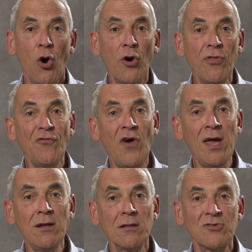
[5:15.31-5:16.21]
Or the
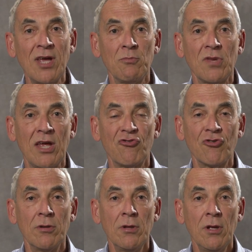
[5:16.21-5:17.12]
final
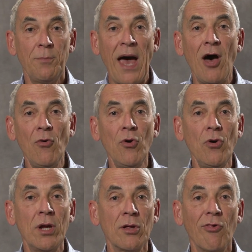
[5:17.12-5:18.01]
temptation,
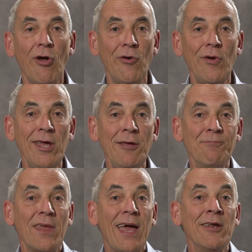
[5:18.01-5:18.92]
power and glory
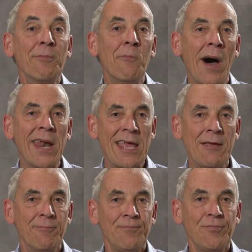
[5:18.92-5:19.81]
and
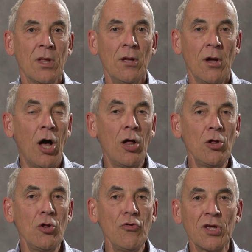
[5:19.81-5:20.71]
money.
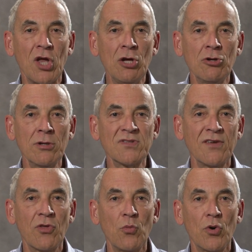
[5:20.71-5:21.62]
All the kingdoms
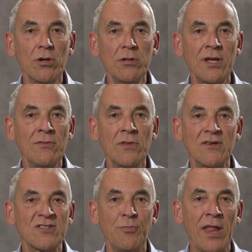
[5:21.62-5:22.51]
of the world and
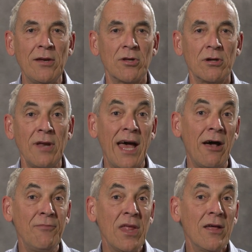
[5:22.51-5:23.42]
their splendor.
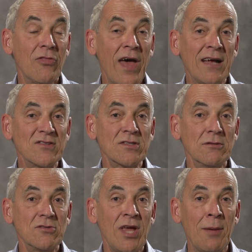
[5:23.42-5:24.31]
Now that's
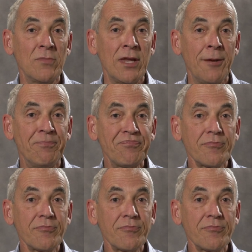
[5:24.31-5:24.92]
tempting.